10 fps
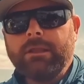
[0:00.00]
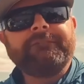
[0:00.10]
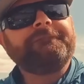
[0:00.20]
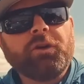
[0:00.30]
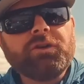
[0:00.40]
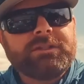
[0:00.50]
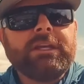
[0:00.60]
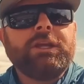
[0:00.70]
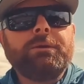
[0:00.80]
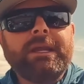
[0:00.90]
the first
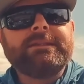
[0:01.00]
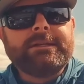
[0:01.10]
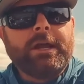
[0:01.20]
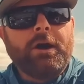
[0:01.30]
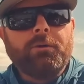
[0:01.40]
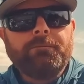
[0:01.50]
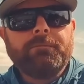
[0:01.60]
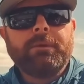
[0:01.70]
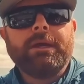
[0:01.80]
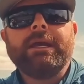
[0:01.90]
thing you need to know
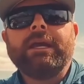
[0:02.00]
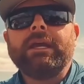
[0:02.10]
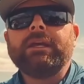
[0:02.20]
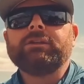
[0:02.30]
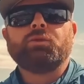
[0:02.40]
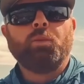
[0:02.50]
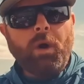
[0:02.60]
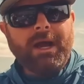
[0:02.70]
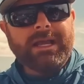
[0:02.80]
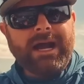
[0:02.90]
is
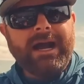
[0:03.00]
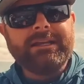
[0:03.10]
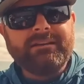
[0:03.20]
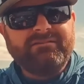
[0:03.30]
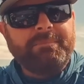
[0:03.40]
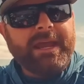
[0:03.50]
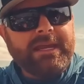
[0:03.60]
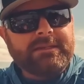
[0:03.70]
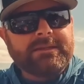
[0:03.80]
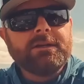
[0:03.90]
what kind of
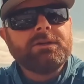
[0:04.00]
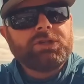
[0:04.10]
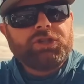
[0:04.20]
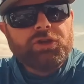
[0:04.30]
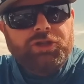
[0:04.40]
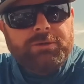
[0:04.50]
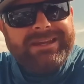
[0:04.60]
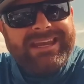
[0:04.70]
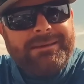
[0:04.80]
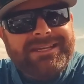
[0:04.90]
bait should you
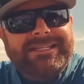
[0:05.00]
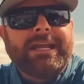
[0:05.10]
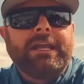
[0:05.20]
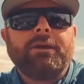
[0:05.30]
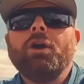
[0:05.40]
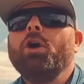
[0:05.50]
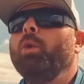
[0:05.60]
be imitating?